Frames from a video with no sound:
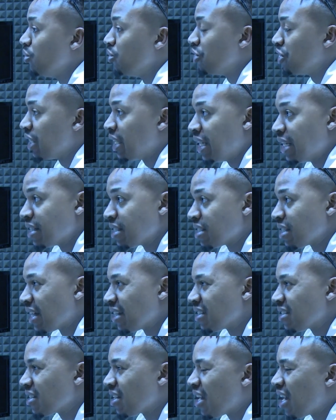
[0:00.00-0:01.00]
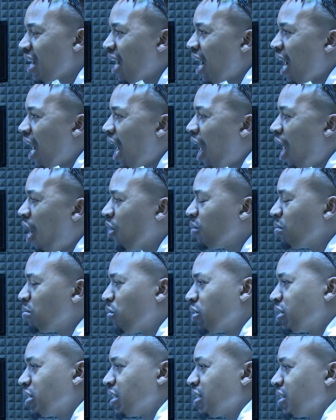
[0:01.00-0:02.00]
you share insights. How
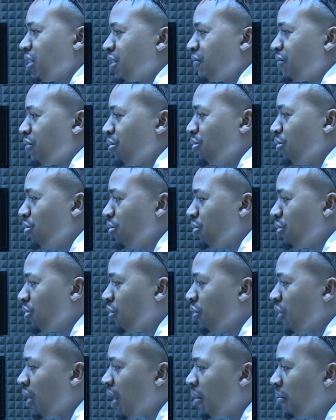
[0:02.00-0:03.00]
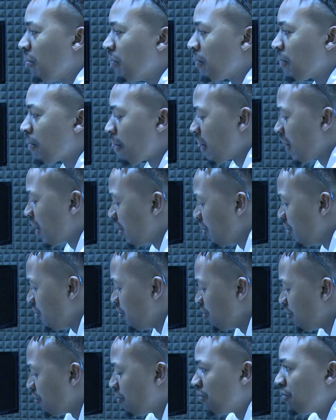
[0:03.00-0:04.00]
important is for you, you know,
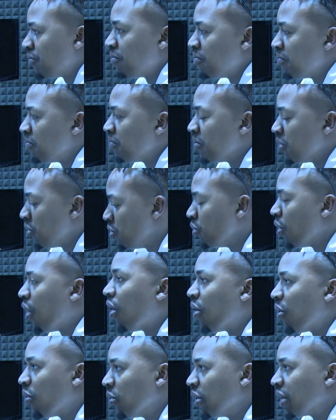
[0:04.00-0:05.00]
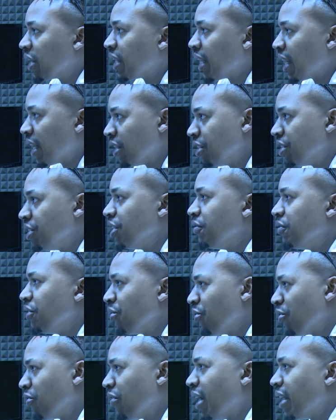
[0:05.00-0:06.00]
you are working and achieving
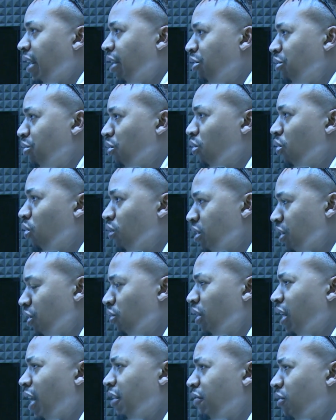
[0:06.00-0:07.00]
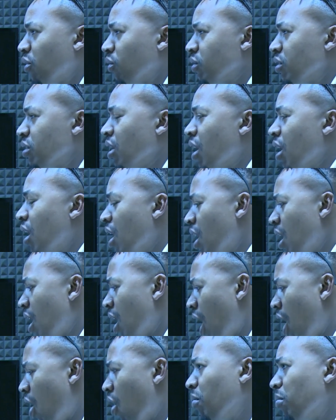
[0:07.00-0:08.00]
your financial goals and your life goals.
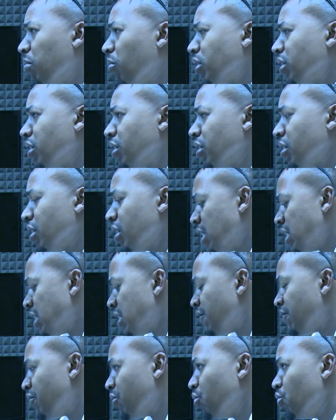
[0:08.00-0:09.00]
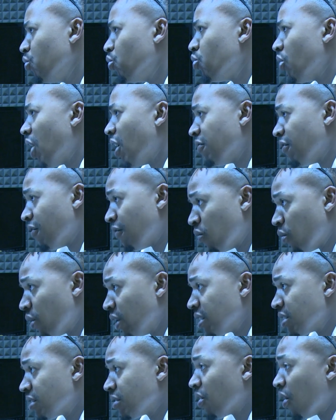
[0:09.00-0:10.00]
How important is it for you to have a
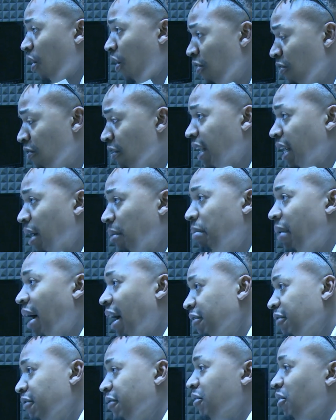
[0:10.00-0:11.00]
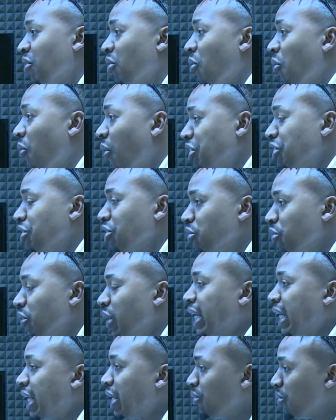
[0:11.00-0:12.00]
voice over and above what you're
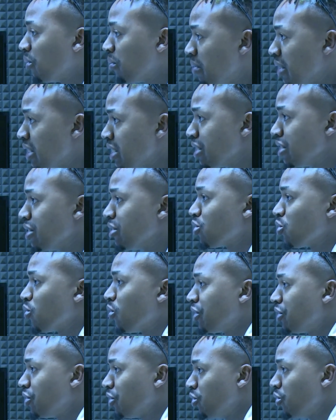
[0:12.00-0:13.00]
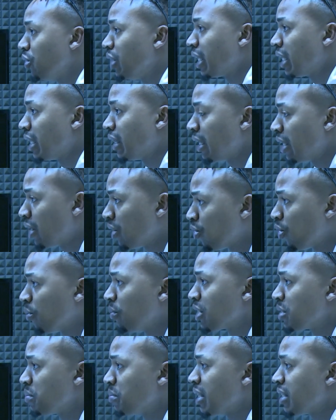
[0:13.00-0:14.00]
doing in your business or what you're doing in the
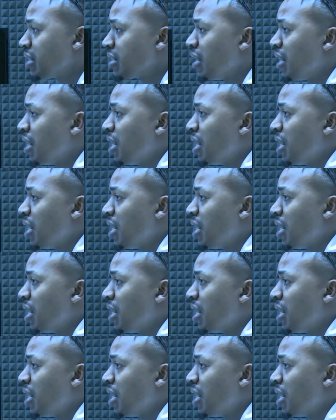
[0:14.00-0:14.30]
economic space,